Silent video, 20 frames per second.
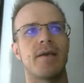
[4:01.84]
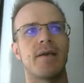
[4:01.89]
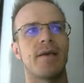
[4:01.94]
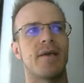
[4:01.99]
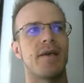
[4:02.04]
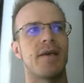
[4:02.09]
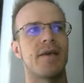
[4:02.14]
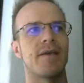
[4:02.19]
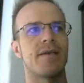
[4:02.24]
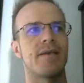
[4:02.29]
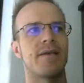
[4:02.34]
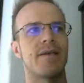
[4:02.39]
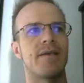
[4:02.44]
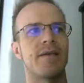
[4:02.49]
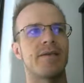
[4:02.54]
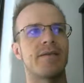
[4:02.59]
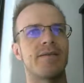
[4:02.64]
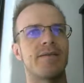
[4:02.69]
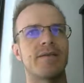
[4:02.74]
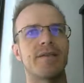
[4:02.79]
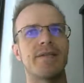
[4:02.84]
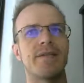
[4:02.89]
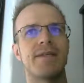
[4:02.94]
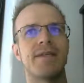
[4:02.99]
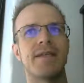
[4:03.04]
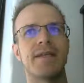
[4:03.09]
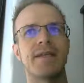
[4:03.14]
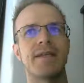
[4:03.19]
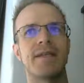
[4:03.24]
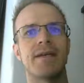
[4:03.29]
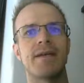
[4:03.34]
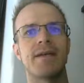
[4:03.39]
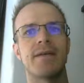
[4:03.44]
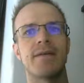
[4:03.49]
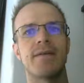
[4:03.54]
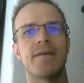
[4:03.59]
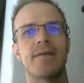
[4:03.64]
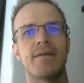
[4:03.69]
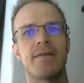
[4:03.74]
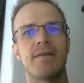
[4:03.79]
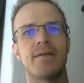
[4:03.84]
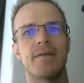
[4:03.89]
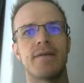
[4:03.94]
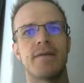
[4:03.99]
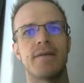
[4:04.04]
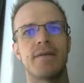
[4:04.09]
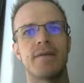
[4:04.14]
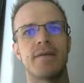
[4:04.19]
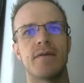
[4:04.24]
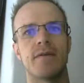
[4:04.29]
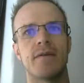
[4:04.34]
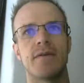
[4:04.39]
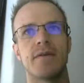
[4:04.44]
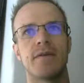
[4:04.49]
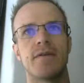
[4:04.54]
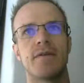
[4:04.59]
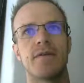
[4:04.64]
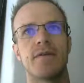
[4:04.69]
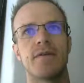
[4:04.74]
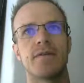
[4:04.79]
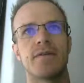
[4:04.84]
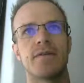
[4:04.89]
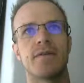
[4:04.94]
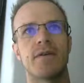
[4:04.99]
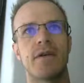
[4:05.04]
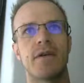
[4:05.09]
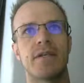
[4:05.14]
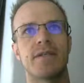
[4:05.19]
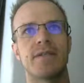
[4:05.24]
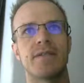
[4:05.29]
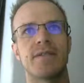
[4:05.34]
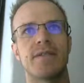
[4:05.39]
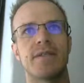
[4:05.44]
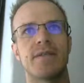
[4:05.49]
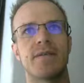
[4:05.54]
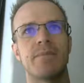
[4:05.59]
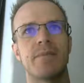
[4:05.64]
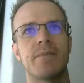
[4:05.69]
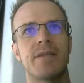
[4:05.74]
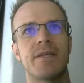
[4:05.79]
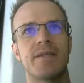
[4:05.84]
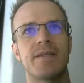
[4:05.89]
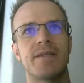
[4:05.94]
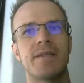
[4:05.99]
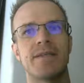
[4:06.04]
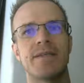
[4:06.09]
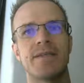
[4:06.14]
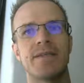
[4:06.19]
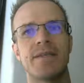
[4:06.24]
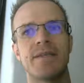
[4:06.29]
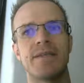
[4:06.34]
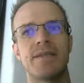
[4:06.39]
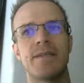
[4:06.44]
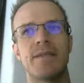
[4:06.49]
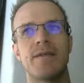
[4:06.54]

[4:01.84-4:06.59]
And here's the data. So I just need to plug this in.